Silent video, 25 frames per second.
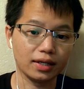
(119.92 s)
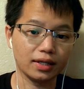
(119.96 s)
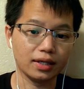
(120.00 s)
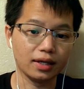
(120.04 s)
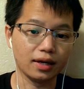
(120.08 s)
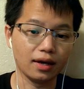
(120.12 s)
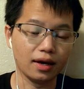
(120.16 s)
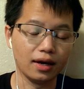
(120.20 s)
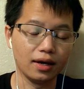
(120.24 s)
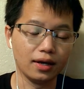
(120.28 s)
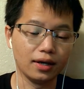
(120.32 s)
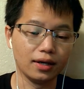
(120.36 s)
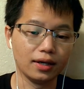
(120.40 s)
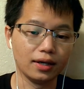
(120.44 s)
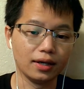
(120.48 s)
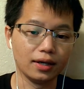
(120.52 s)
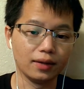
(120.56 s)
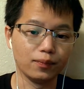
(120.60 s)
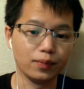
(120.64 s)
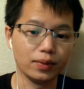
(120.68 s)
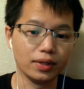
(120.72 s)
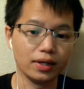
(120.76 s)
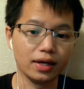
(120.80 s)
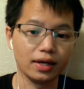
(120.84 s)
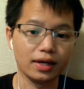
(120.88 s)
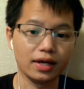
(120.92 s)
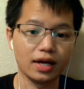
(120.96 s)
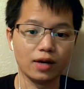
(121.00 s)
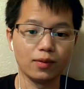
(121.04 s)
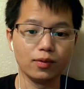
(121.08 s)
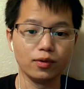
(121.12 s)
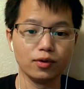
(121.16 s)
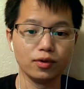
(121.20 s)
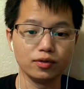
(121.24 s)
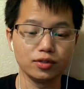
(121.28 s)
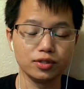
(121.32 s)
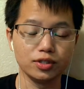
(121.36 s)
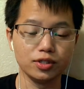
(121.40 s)

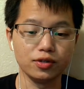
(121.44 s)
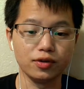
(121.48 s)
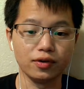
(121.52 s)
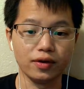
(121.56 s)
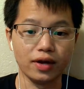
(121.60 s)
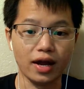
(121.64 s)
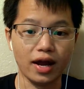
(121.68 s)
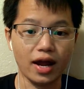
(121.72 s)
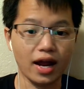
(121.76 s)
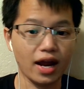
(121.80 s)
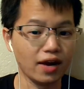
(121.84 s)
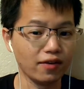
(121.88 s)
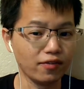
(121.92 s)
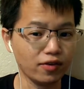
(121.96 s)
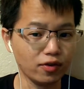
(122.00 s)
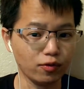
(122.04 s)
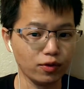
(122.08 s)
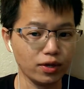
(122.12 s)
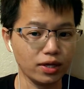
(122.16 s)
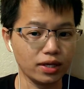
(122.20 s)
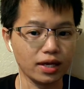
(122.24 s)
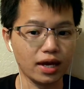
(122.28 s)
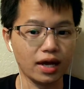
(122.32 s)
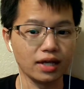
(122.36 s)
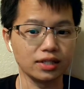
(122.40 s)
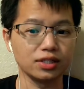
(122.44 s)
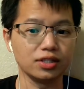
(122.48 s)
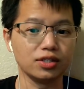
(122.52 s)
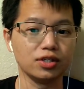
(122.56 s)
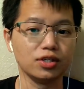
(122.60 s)
accountable to you every week, asking